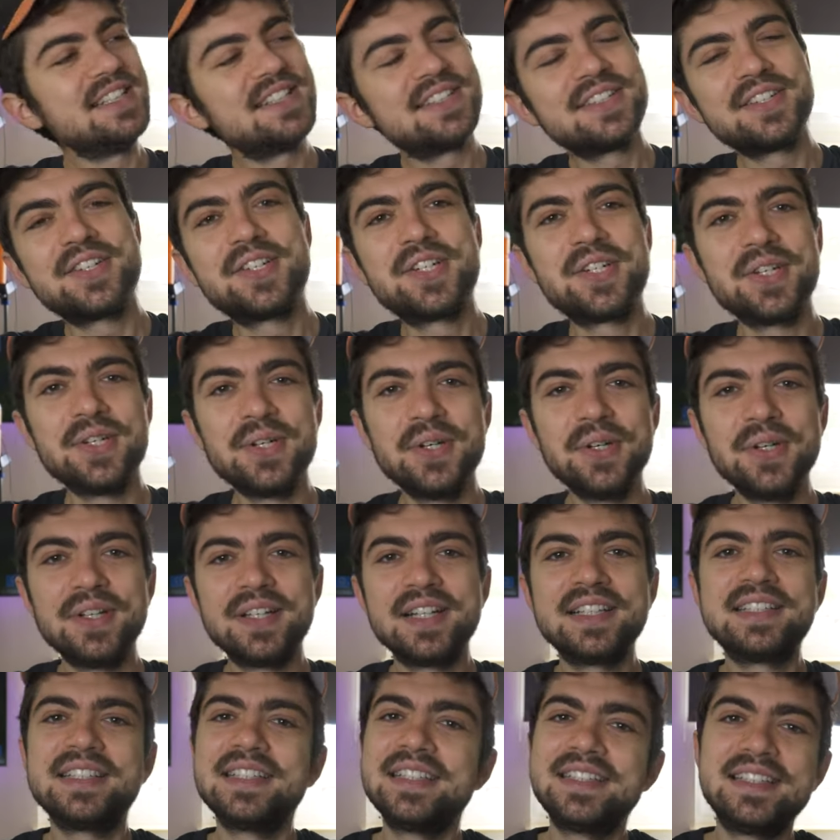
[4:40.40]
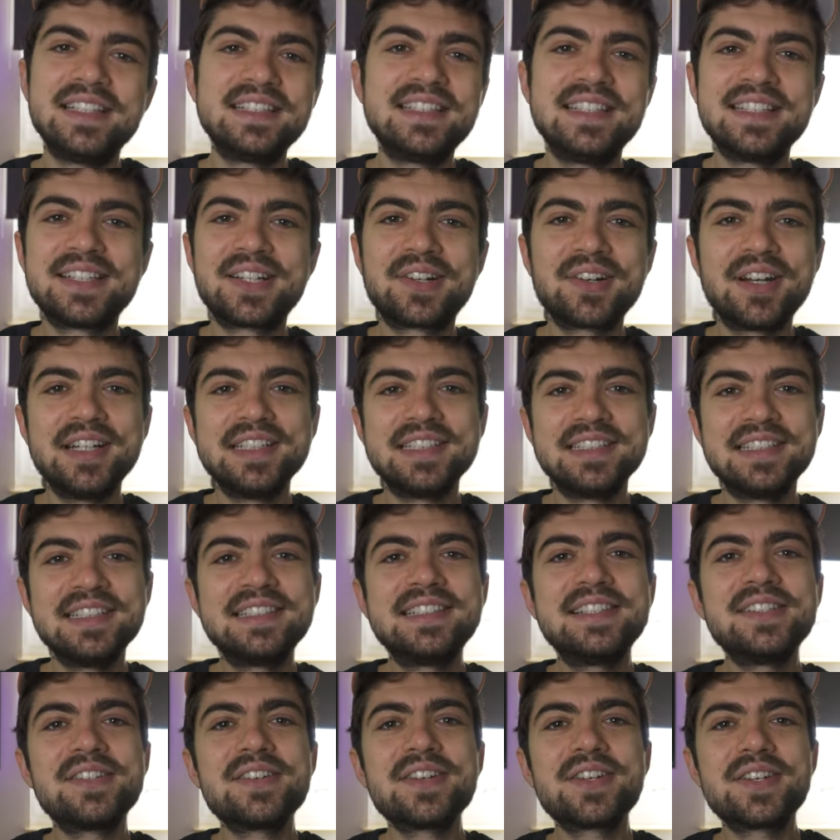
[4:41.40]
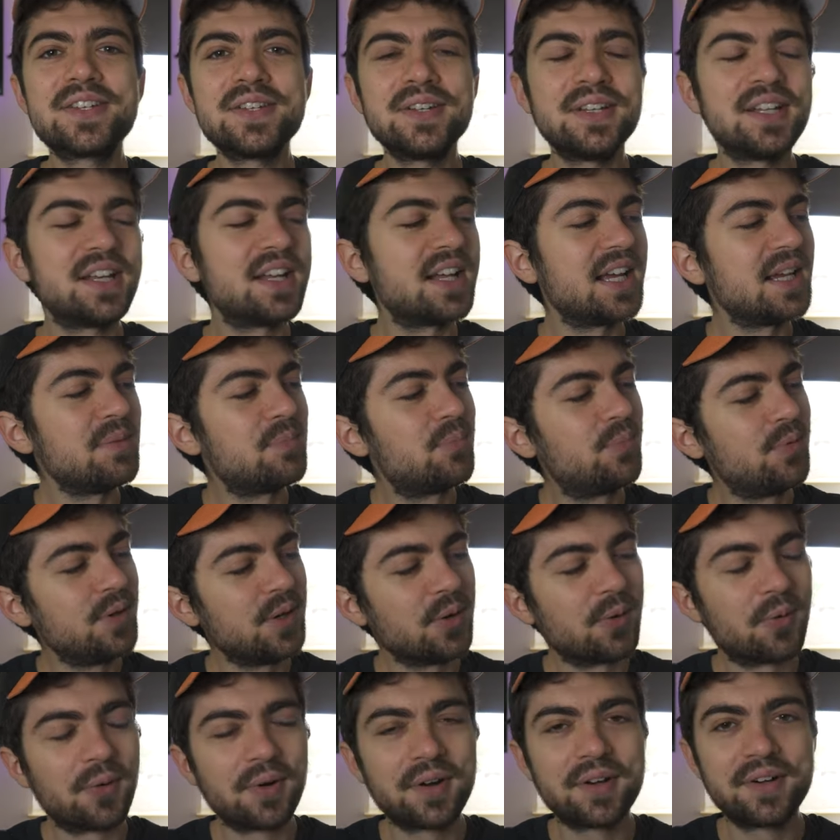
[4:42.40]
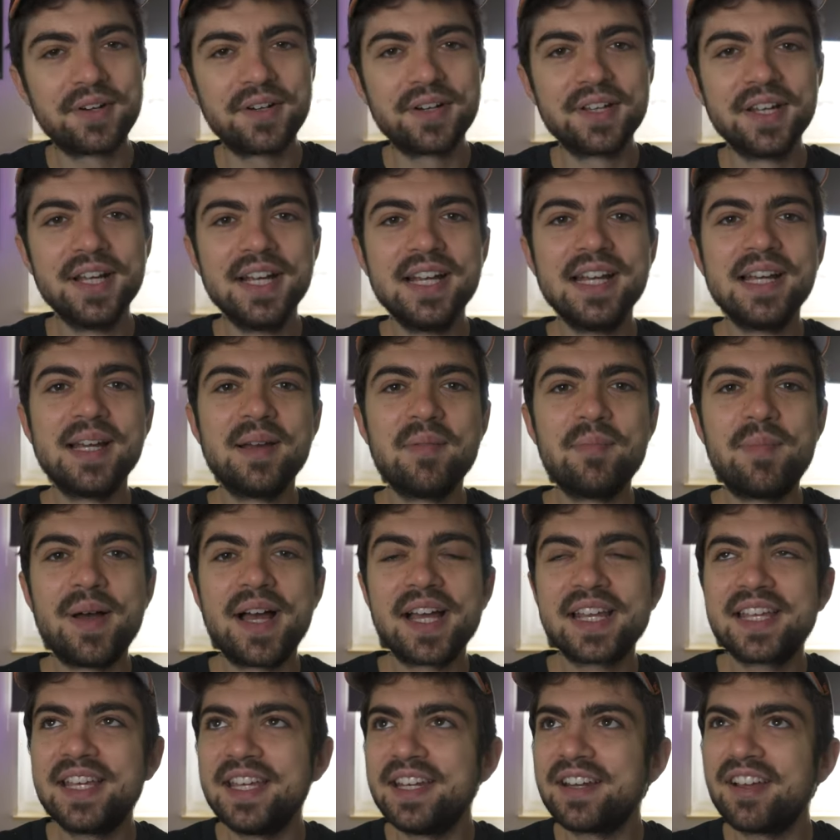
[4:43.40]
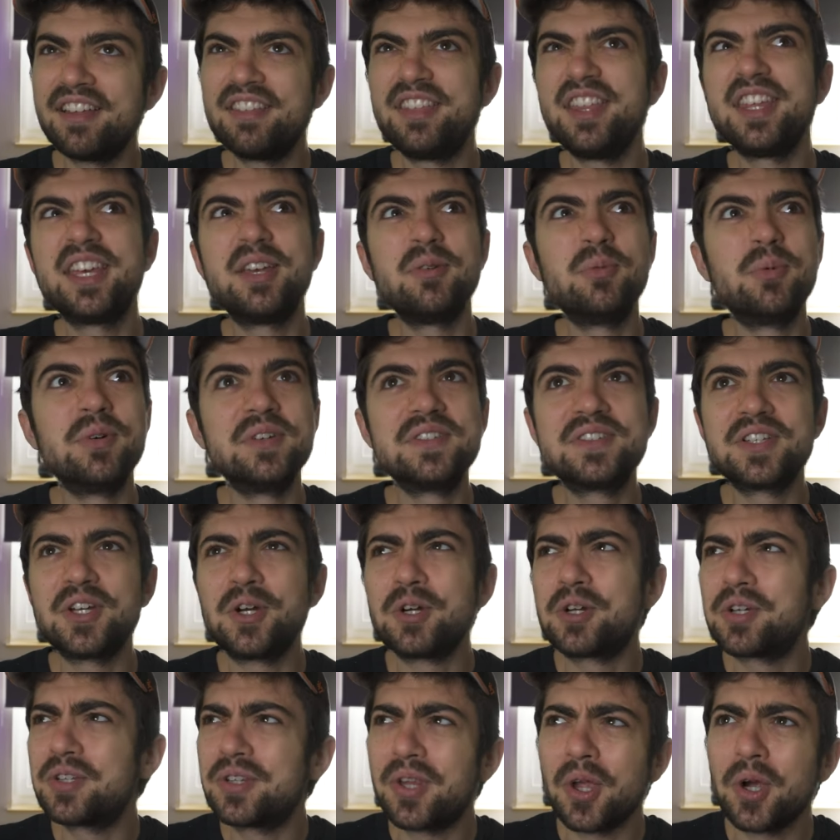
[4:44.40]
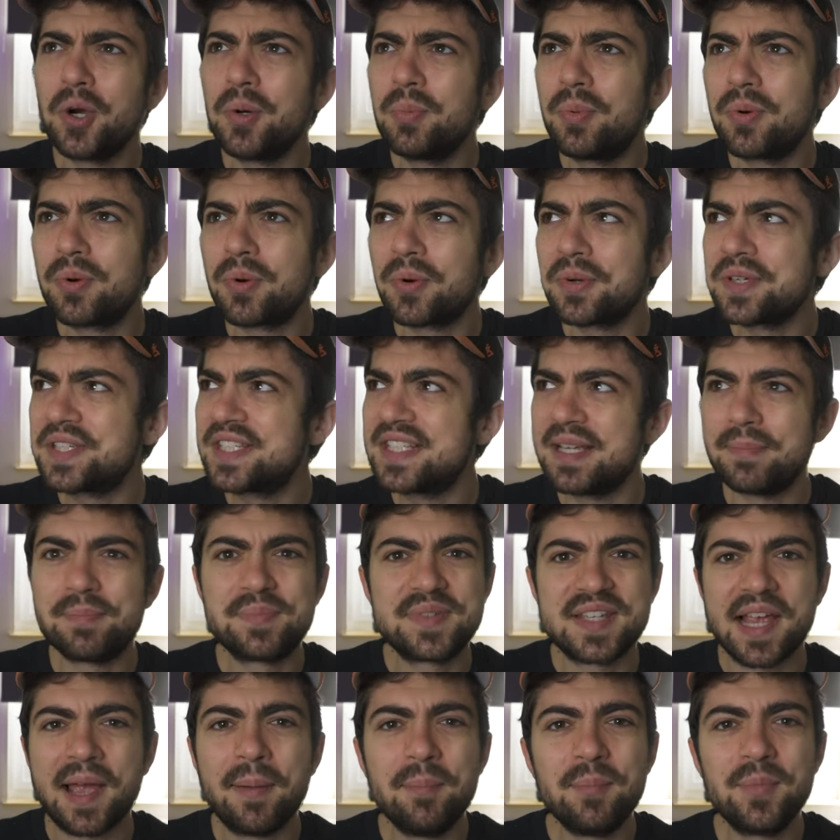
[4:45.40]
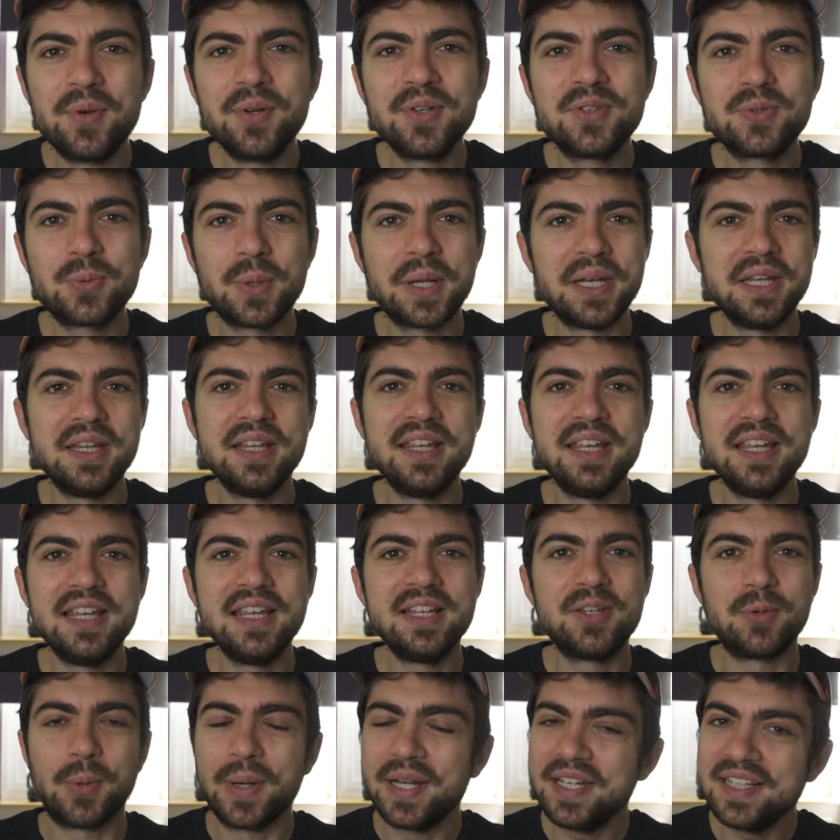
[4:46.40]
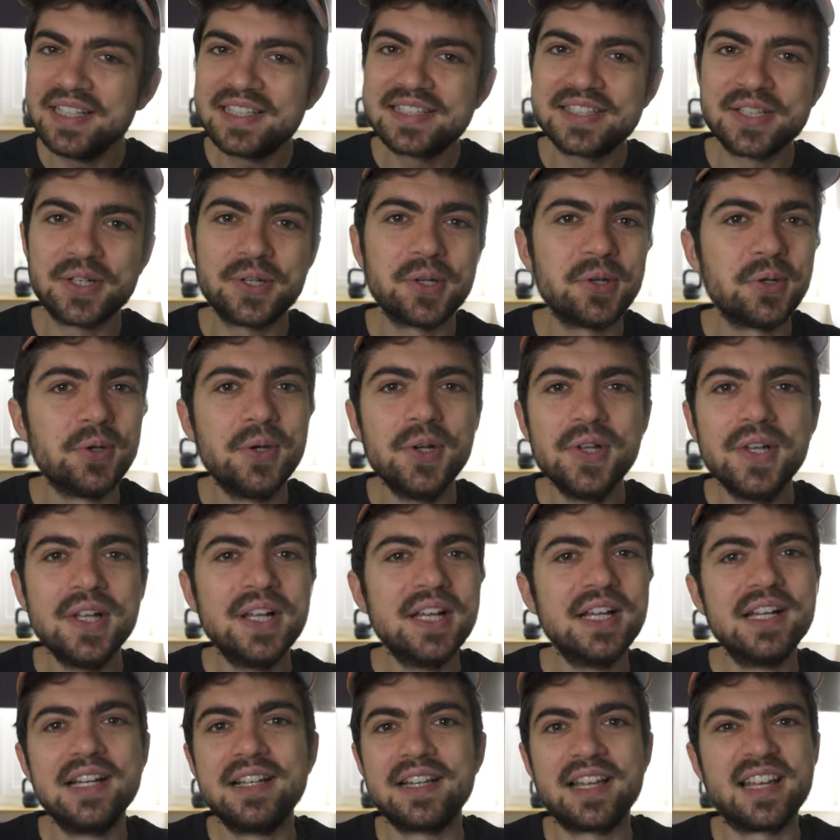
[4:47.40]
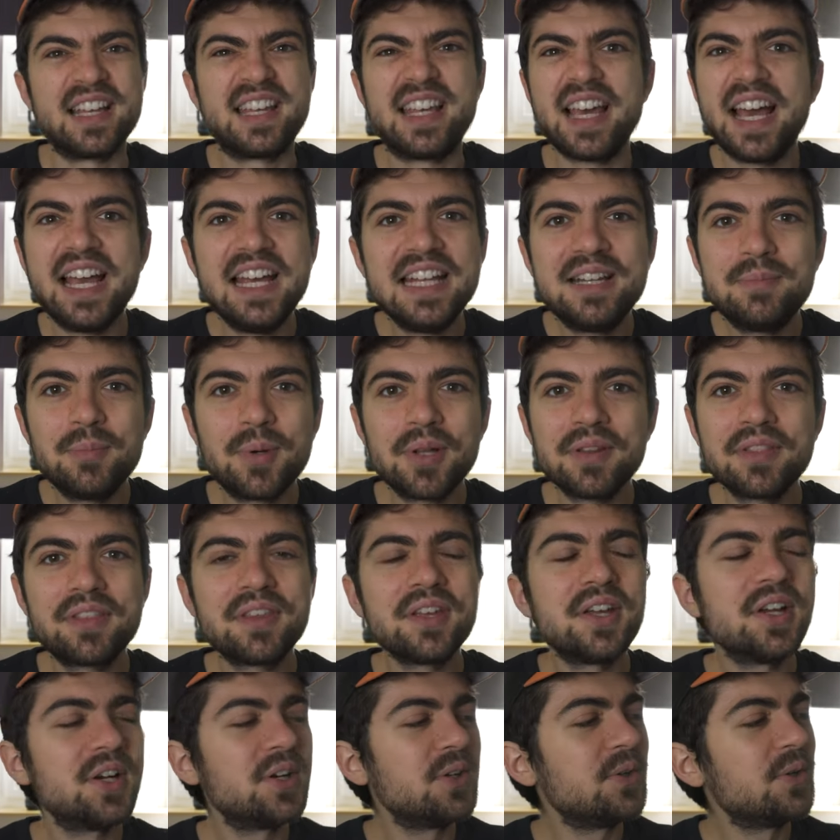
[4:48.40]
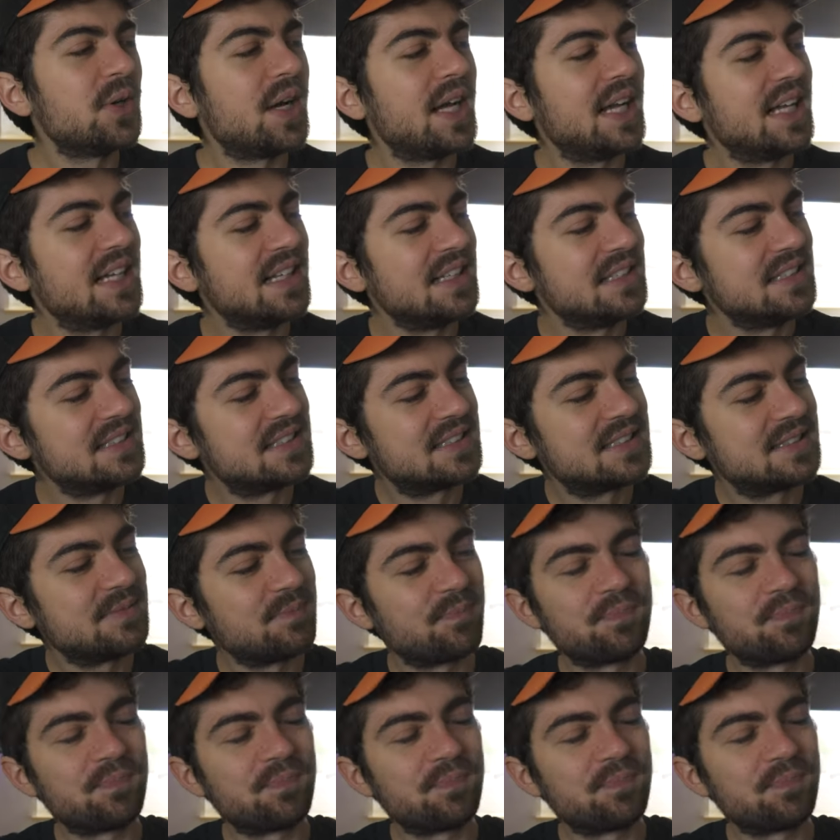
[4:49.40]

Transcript: is a shoe, this is, this is crazy. This is a shoe that I pre-ordered back in, I think it was October or September 2020, so like eight months ago, and